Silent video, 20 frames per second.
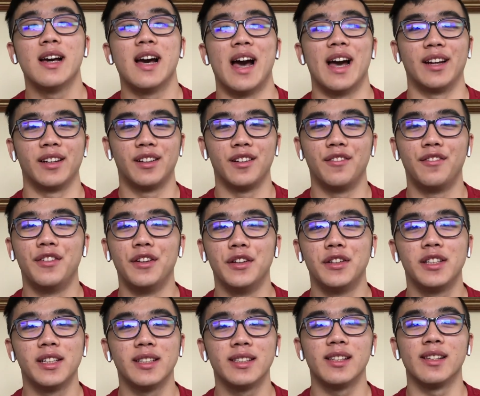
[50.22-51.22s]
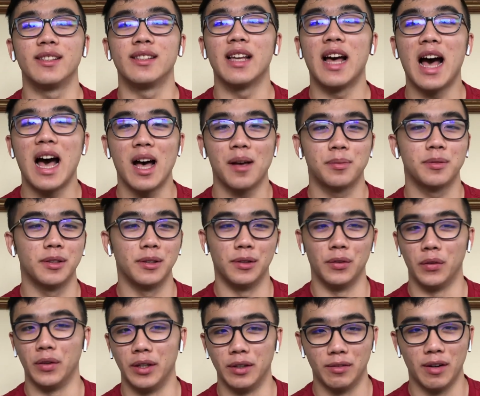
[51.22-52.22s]
And Confucius is
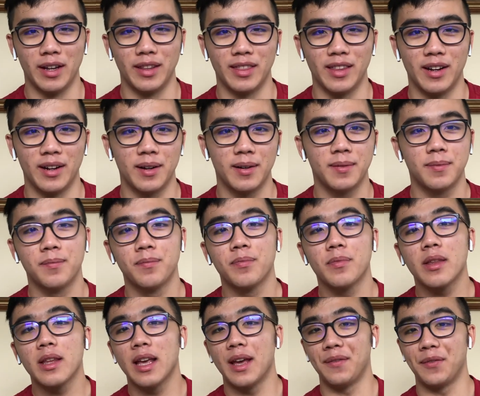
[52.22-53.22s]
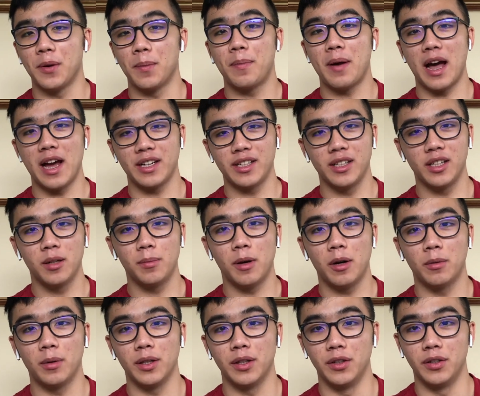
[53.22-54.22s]
absolutely right there. If you're passionate
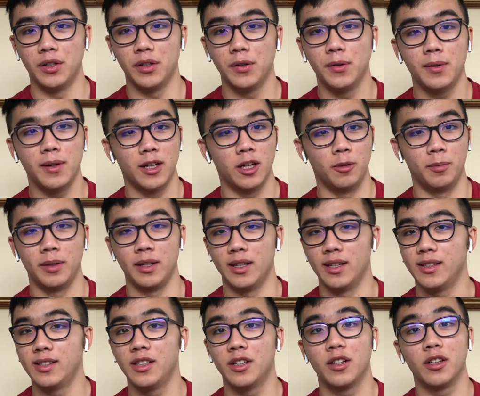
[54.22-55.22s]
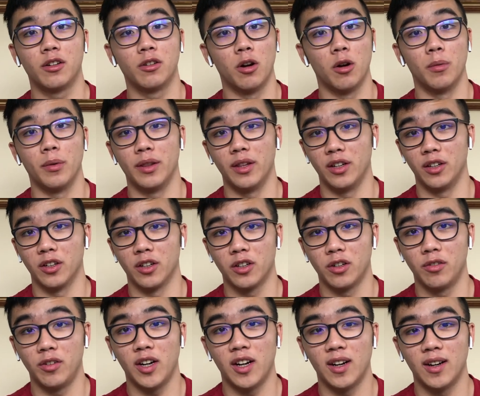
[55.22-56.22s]
about what you do, it'll be easier to grow within your
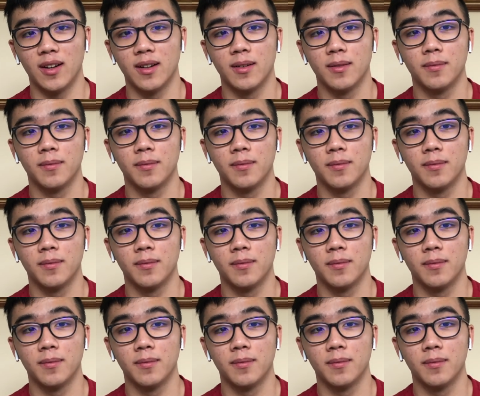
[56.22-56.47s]
career.